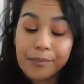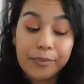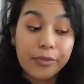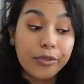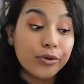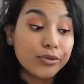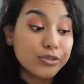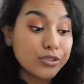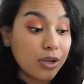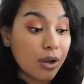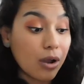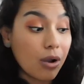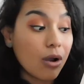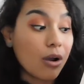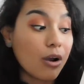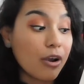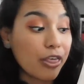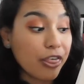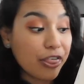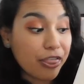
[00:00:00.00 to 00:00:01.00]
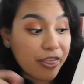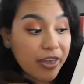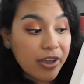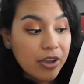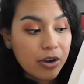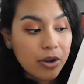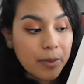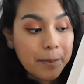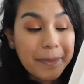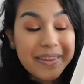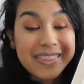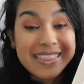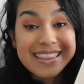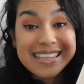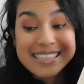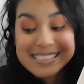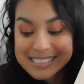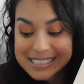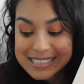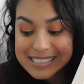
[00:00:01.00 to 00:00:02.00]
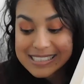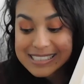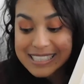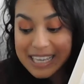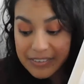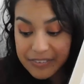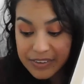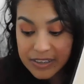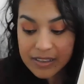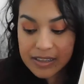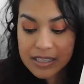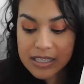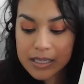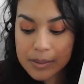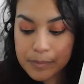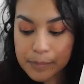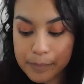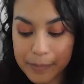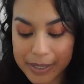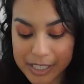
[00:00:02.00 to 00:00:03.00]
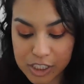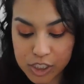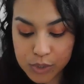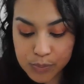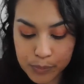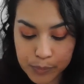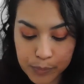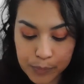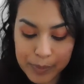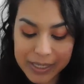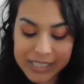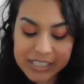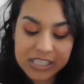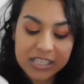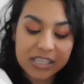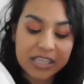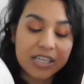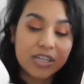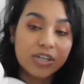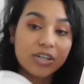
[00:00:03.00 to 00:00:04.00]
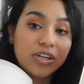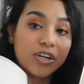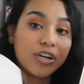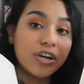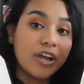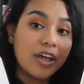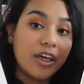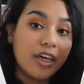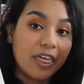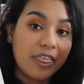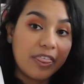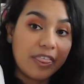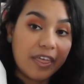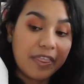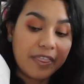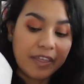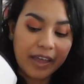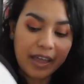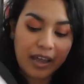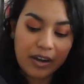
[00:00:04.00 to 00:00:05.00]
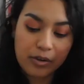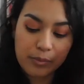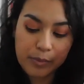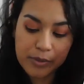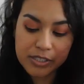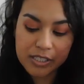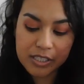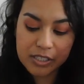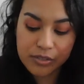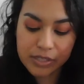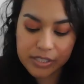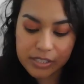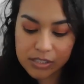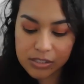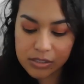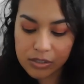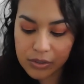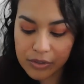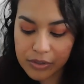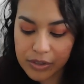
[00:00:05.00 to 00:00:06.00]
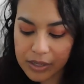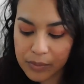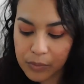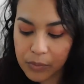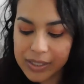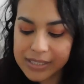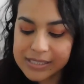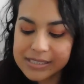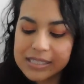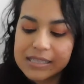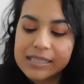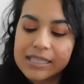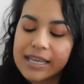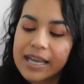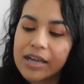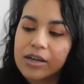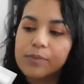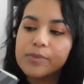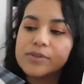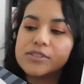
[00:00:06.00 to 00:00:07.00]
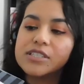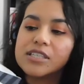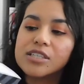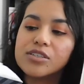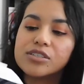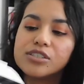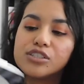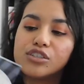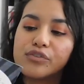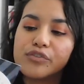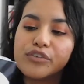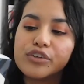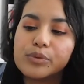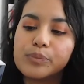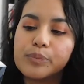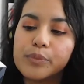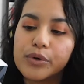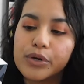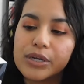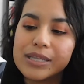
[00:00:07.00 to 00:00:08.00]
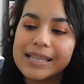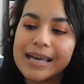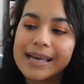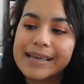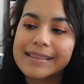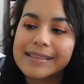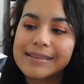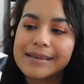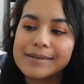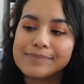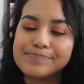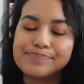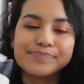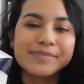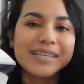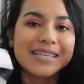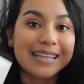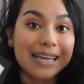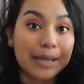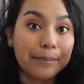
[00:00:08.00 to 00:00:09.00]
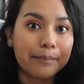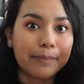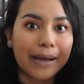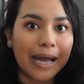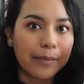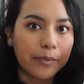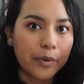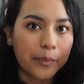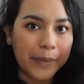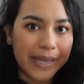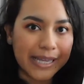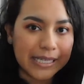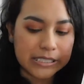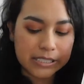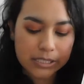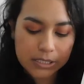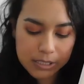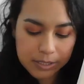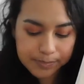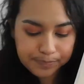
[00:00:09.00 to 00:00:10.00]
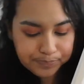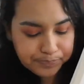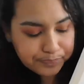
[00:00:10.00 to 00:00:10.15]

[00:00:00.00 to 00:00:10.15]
those are thicker, but this is definitely much thicker than the Count of Monte Cristo. The ones in the Count of Monte Cristo feel more like Bible pages.